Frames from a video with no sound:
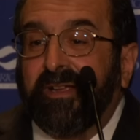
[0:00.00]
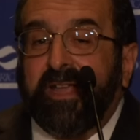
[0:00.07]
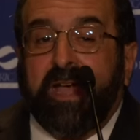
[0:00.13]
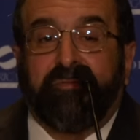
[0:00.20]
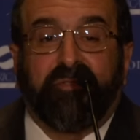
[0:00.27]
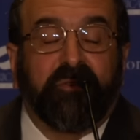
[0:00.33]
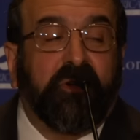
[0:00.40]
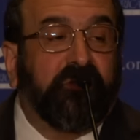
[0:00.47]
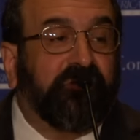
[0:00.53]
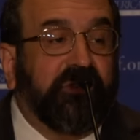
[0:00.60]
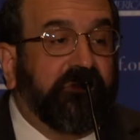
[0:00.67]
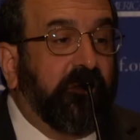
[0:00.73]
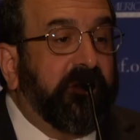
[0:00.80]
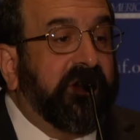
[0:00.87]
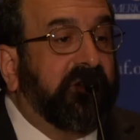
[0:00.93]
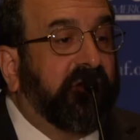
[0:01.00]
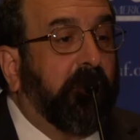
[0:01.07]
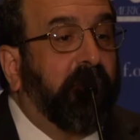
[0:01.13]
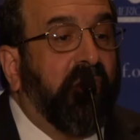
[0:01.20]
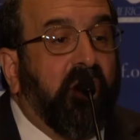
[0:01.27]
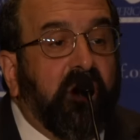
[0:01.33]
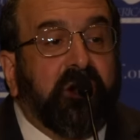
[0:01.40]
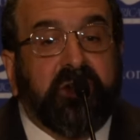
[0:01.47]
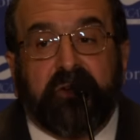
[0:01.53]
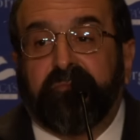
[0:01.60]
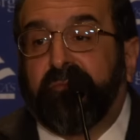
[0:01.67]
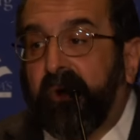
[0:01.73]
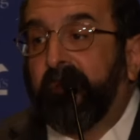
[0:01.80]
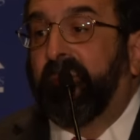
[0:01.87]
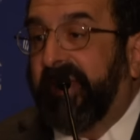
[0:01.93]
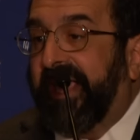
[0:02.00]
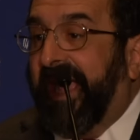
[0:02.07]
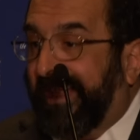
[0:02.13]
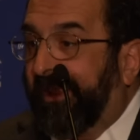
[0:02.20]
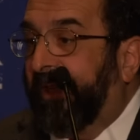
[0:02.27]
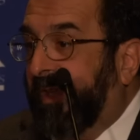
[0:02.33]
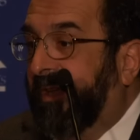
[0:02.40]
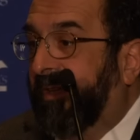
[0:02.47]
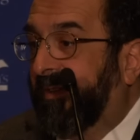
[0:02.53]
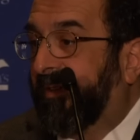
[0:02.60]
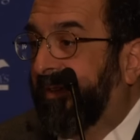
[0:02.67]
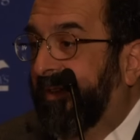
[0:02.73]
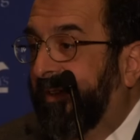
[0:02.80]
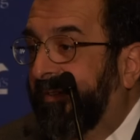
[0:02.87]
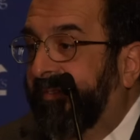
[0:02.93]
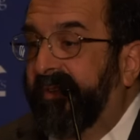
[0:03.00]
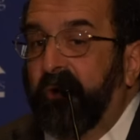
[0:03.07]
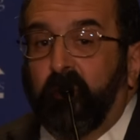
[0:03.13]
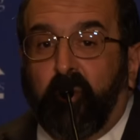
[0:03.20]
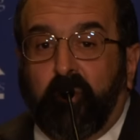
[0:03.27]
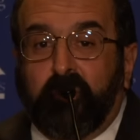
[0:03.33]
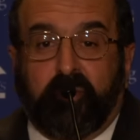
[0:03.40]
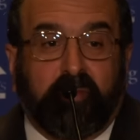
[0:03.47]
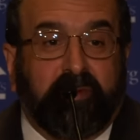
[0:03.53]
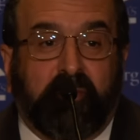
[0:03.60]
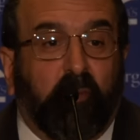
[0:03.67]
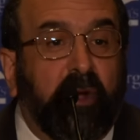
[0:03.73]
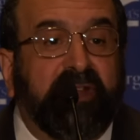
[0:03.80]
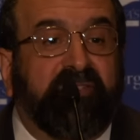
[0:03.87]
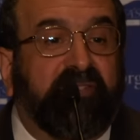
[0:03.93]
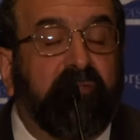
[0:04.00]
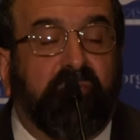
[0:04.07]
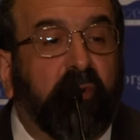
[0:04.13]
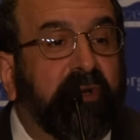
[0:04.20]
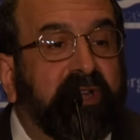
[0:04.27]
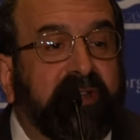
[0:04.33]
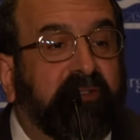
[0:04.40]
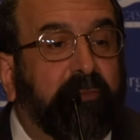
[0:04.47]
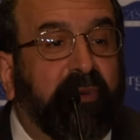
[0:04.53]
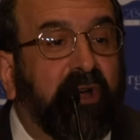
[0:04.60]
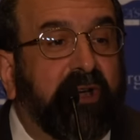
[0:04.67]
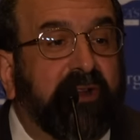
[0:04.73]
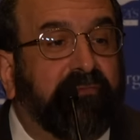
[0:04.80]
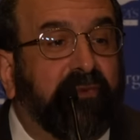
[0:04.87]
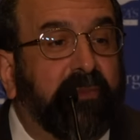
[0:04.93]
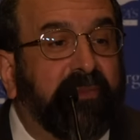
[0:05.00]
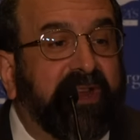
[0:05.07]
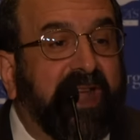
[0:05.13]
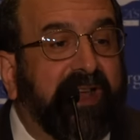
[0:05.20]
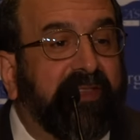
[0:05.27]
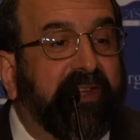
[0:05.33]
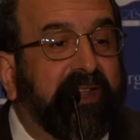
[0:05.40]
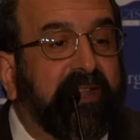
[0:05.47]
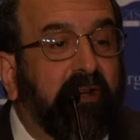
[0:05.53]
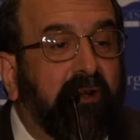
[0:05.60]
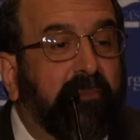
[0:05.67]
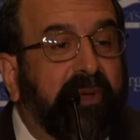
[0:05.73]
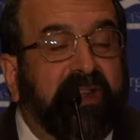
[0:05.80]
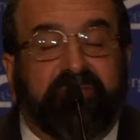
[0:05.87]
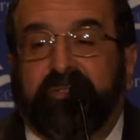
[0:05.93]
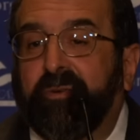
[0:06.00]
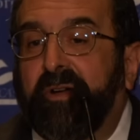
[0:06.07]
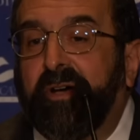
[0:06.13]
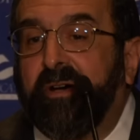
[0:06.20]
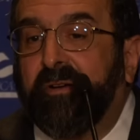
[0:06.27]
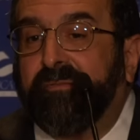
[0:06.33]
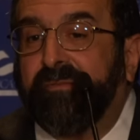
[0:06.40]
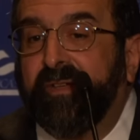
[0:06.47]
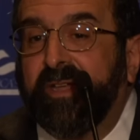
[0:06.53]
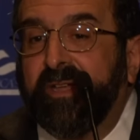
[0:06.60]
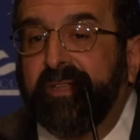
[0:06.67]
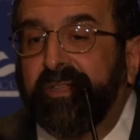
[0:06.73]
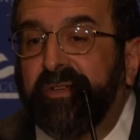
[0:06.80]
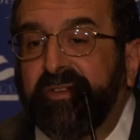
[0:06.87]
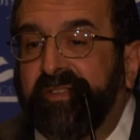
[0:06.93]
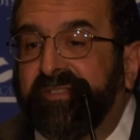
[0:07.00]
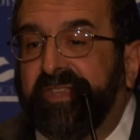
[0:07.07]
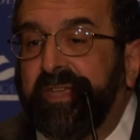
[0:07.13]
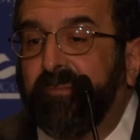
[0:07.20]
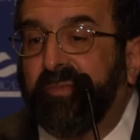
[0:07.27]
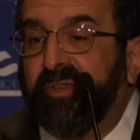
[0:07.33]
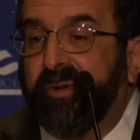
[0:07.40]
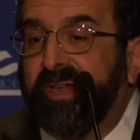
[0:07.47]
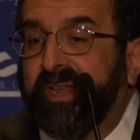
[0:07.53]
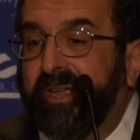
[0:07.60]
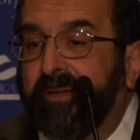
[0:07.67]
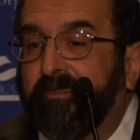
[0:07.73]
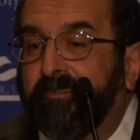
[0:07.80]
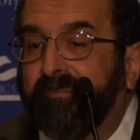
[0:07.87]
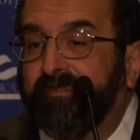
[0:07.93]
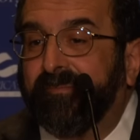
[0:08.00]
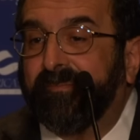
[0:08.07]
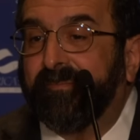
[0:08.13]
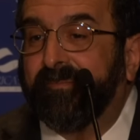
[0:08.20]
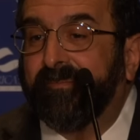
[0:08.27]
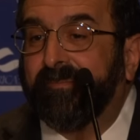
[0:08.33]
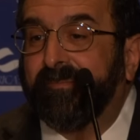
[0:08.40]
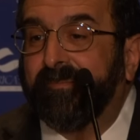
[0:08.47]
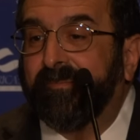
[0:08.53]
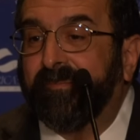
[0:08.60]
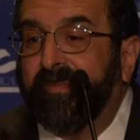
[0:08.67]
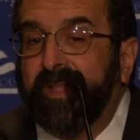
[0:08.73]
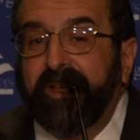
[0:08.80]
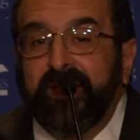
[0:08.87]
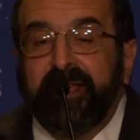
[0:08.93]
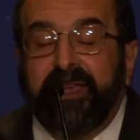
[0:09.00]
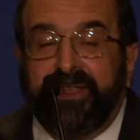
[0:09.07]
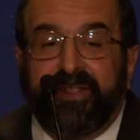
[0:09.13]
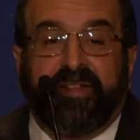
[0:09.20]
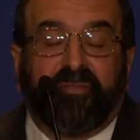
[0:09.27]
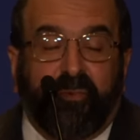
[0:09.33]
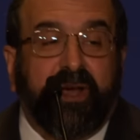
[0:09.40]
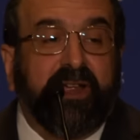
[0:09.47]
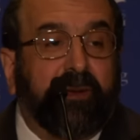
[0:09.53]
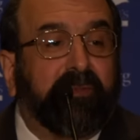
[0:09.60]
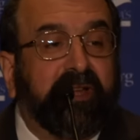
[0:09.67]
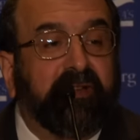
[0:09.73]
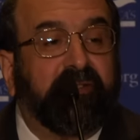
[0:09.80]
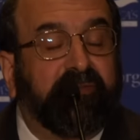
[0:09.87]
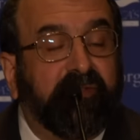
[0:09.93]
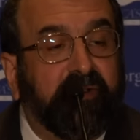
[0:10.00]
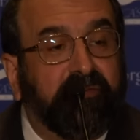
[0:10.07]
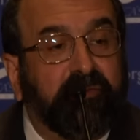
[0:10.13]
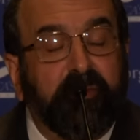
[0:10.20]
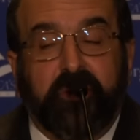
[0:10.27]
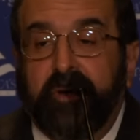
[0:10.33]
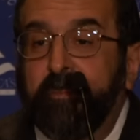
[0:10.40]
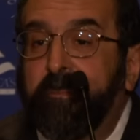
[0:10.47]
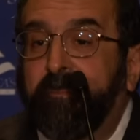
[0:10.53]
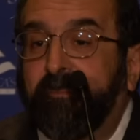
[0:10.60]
After all, she's already departed from reality so once you've already departed from reality, all bets are off. You can just keep doing it. And that's why I'm Linda Sarsour.